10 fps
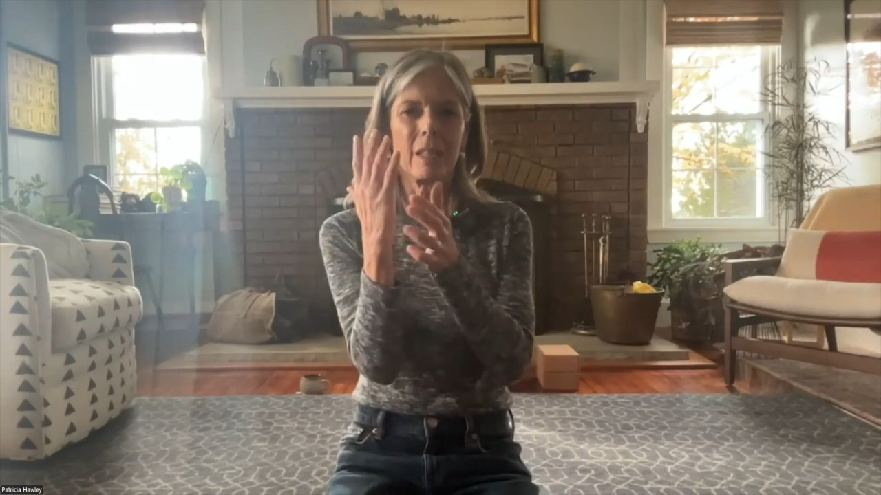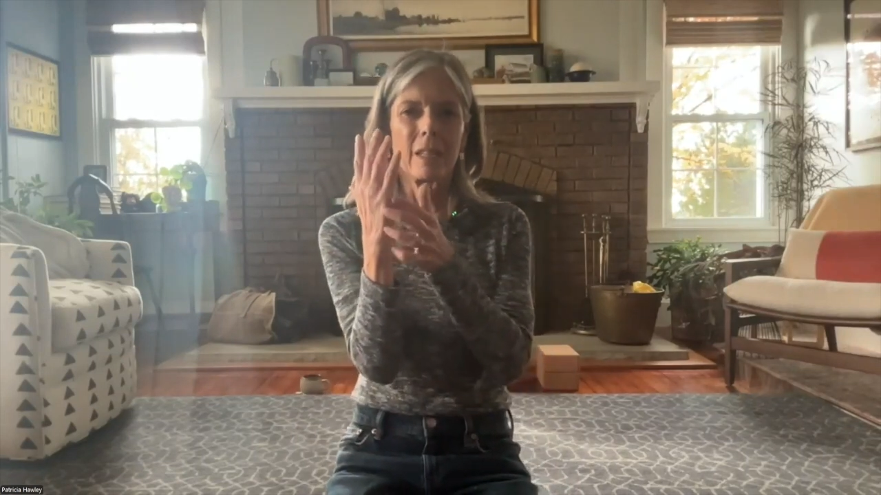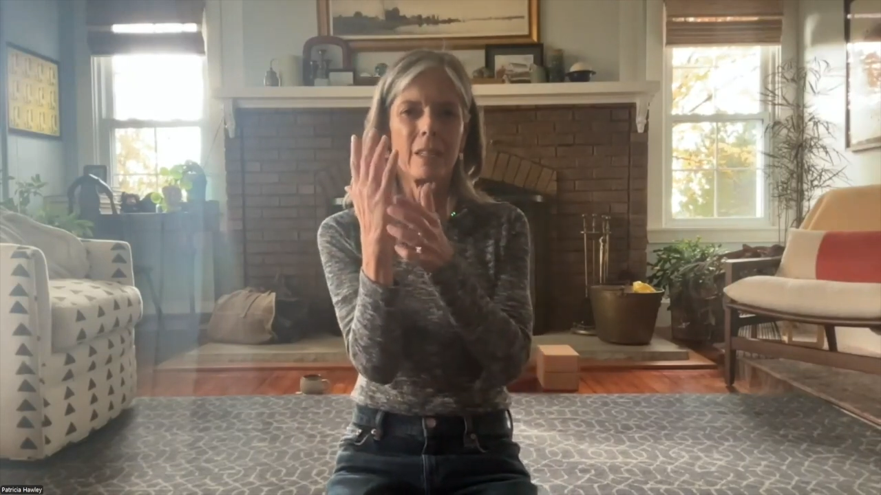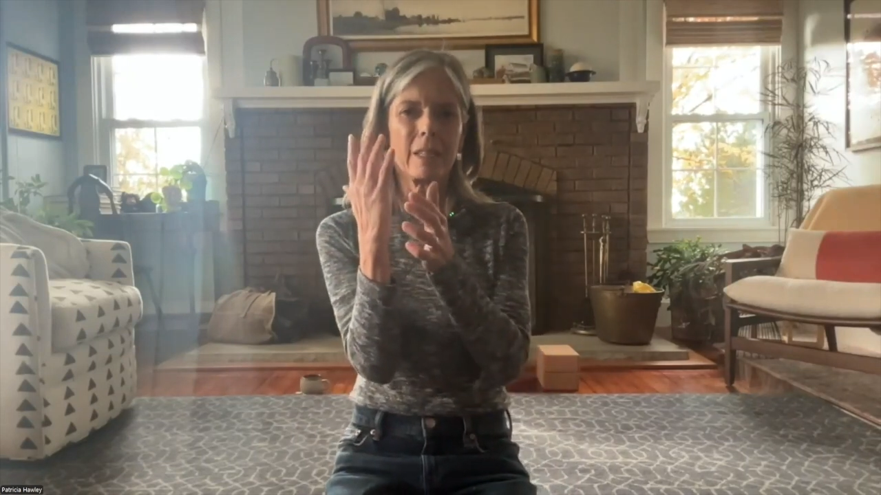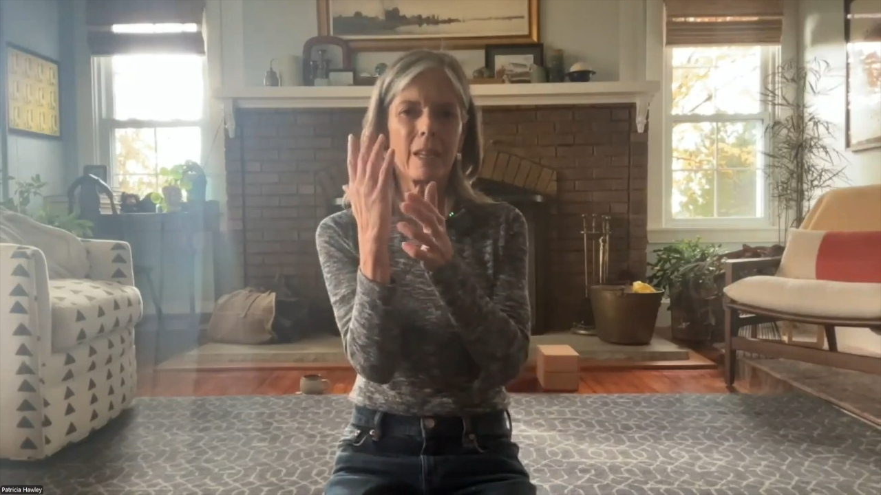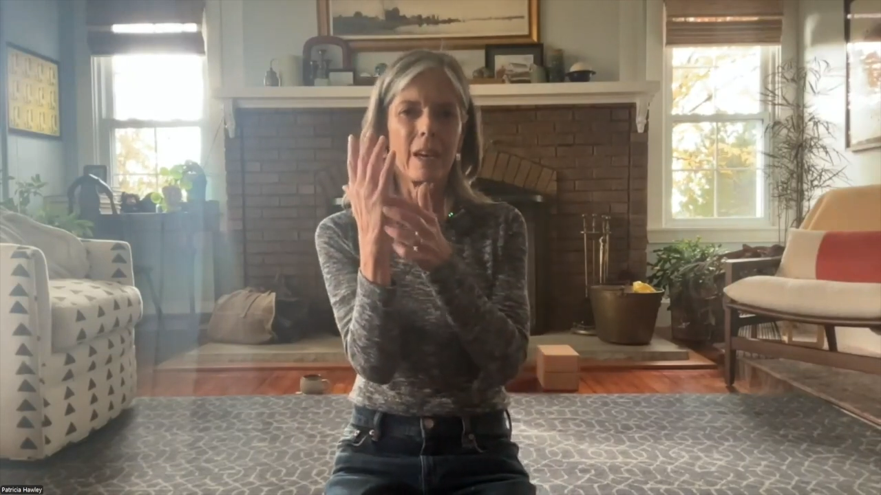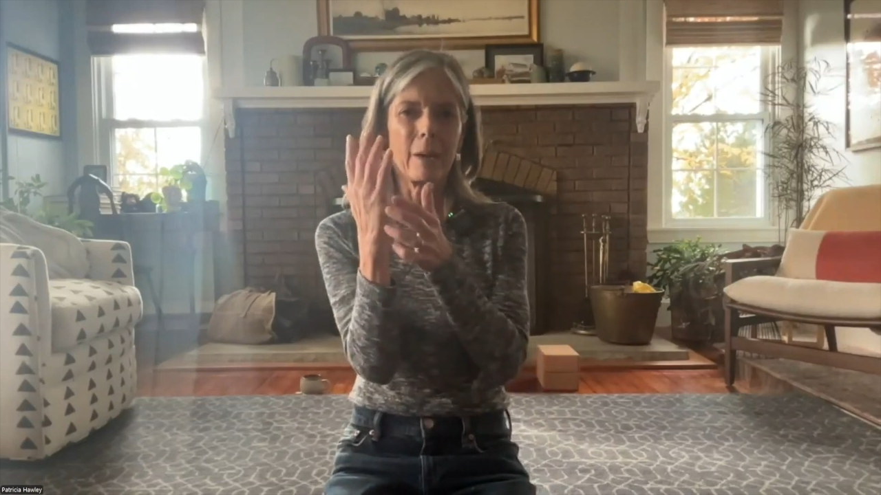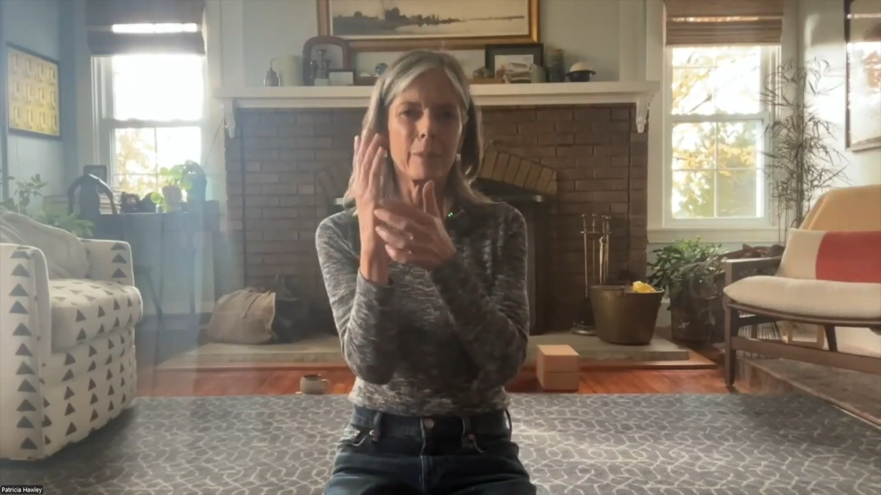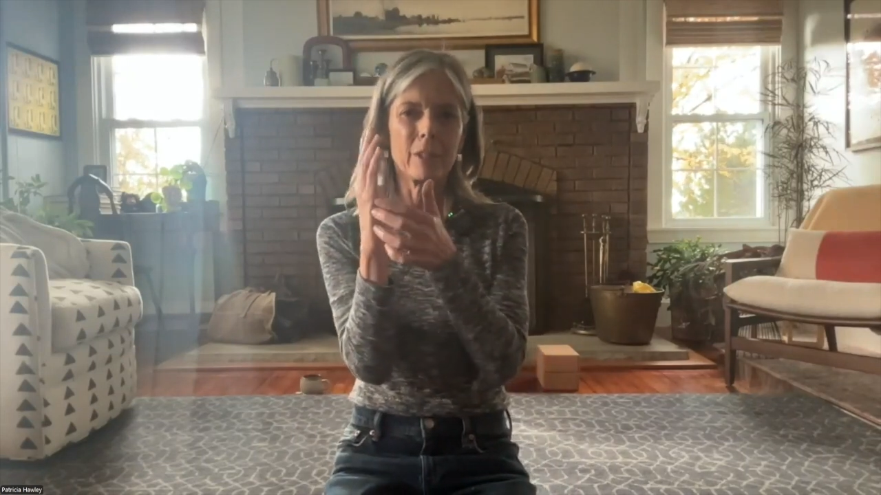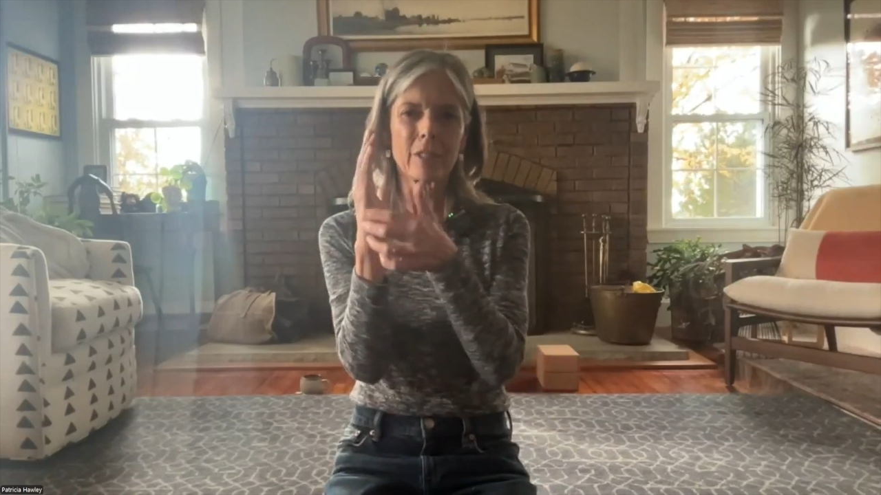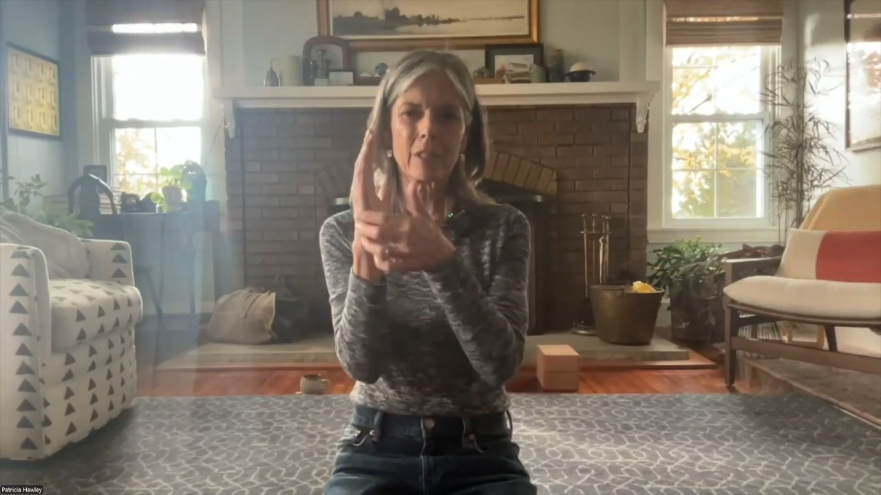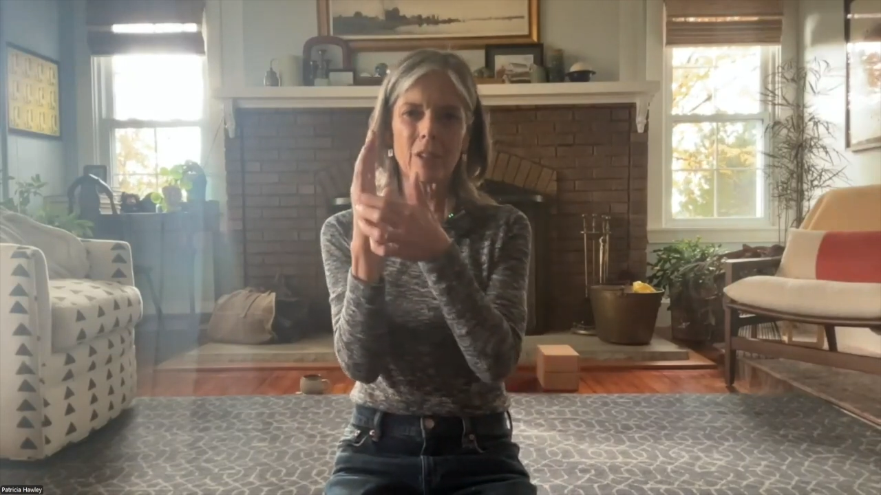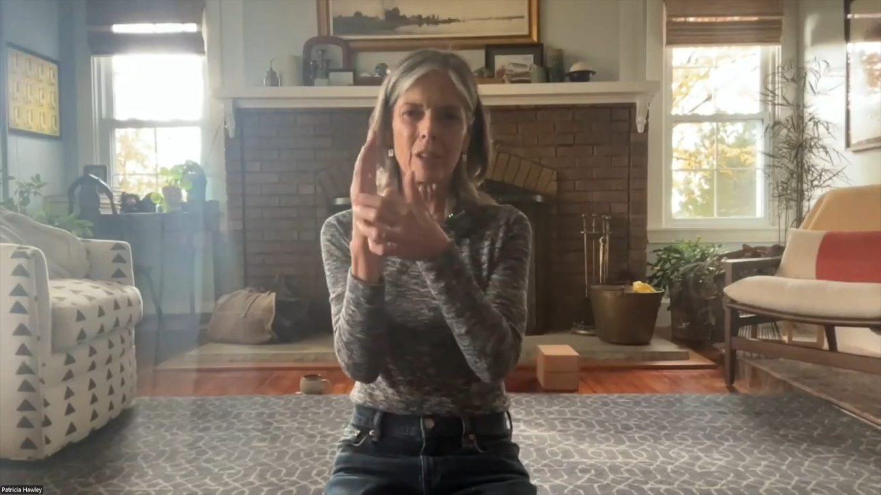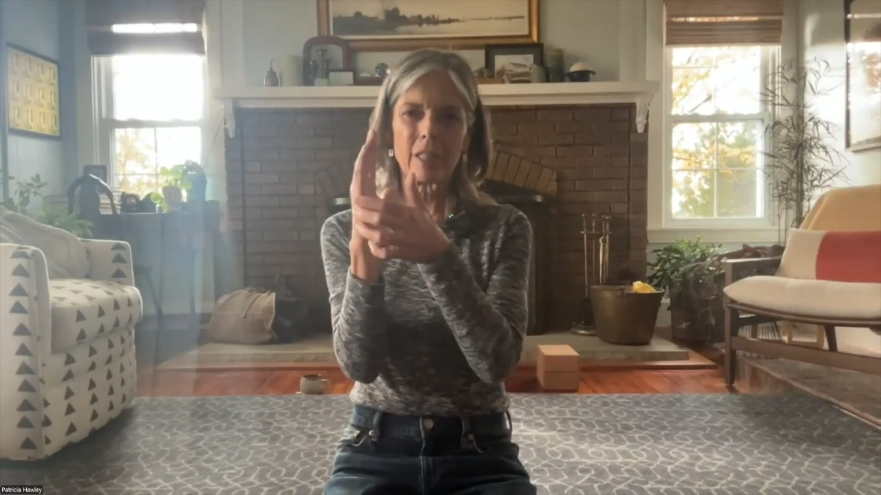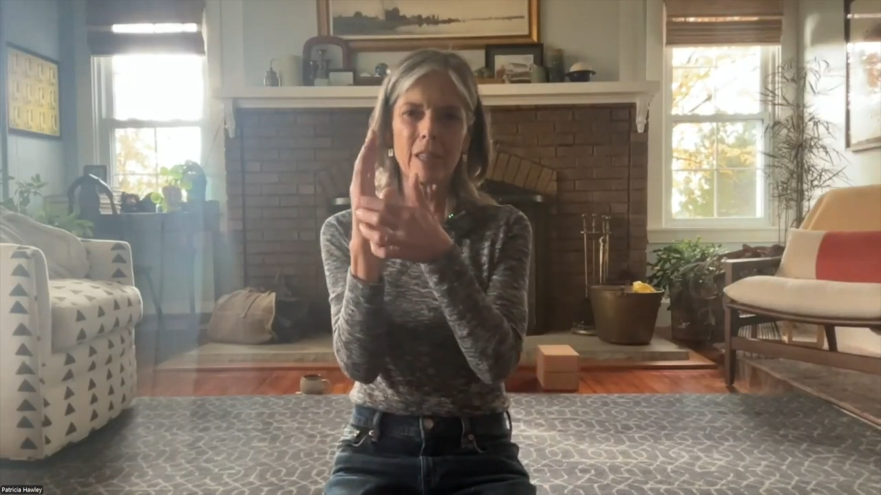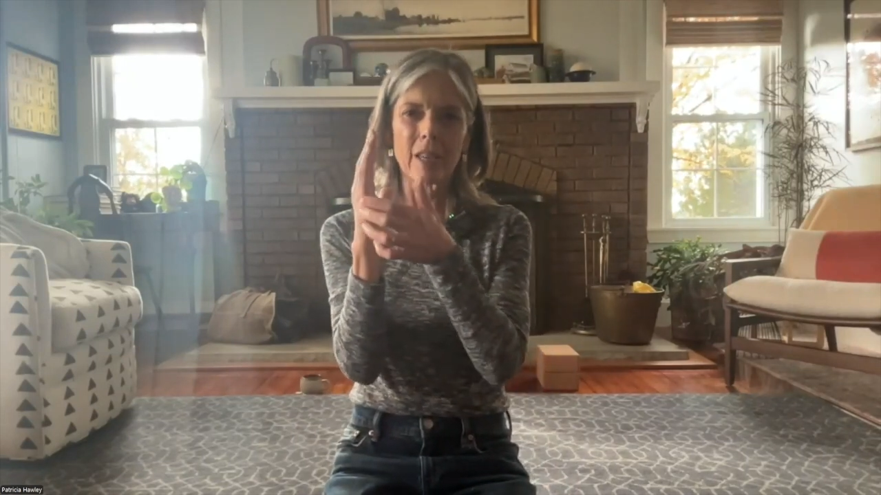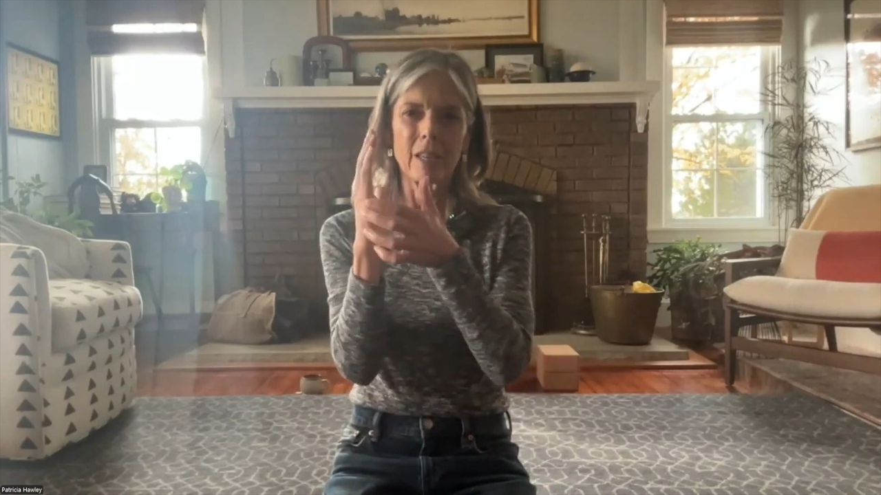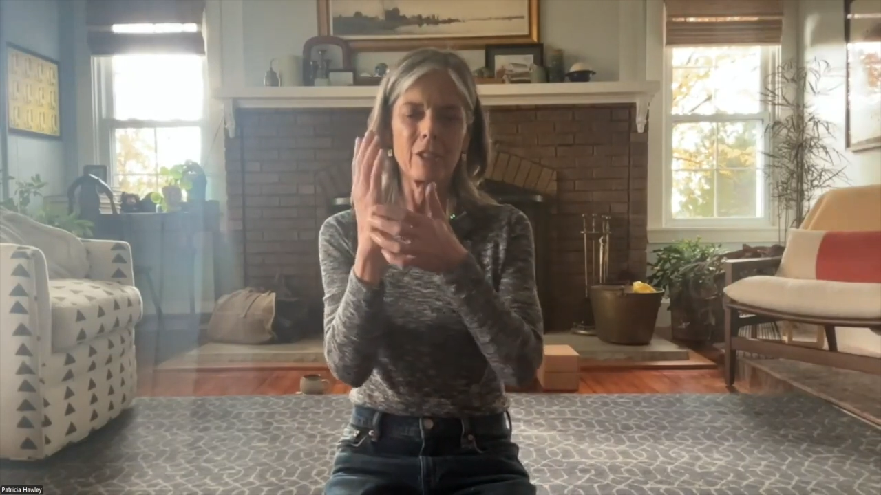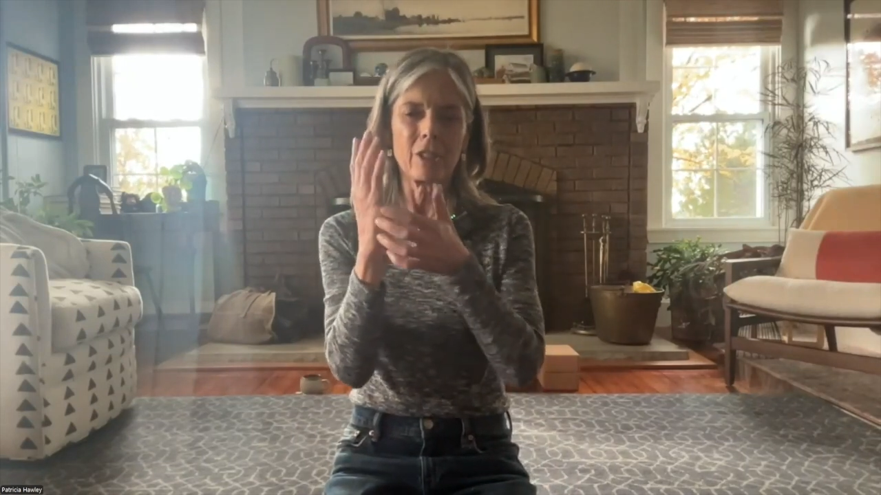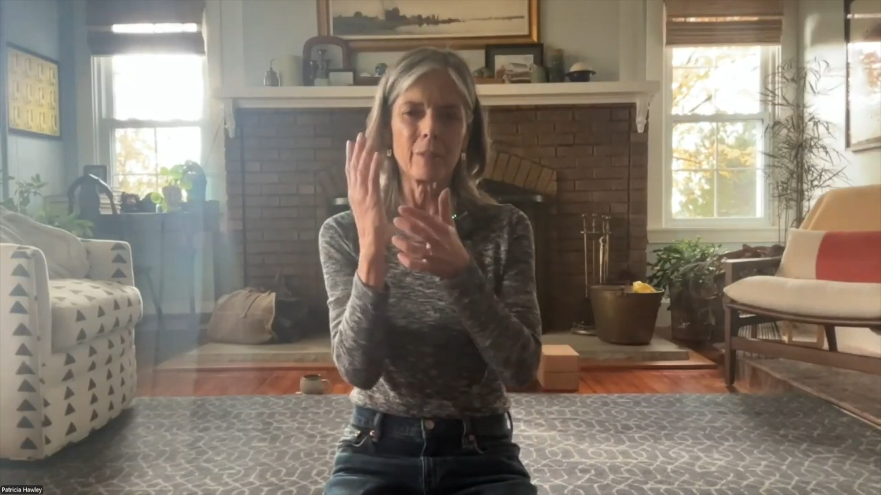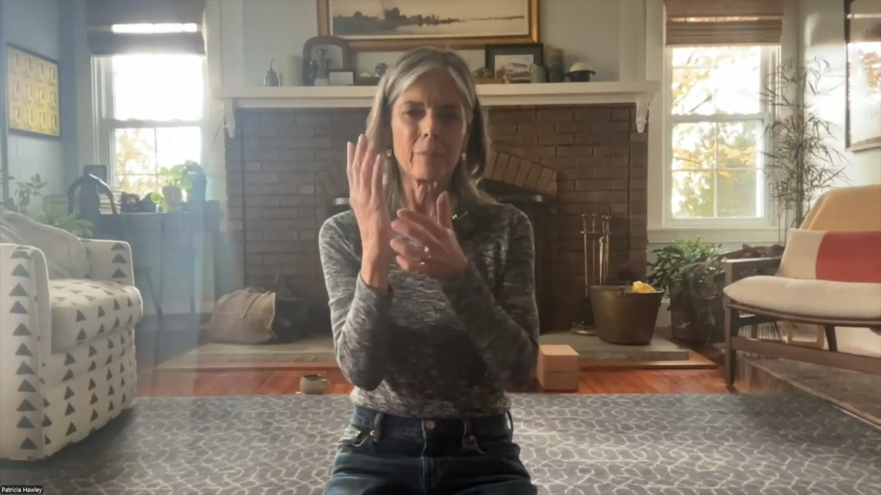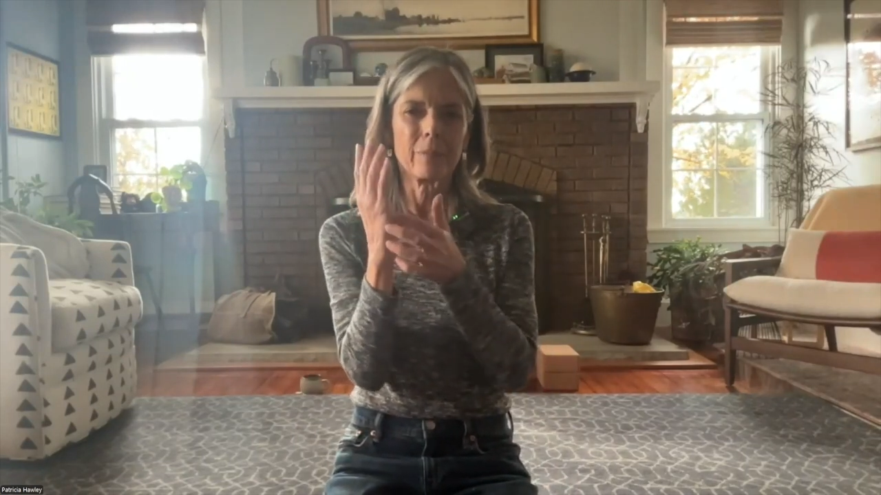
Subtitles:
and tap just along the edge.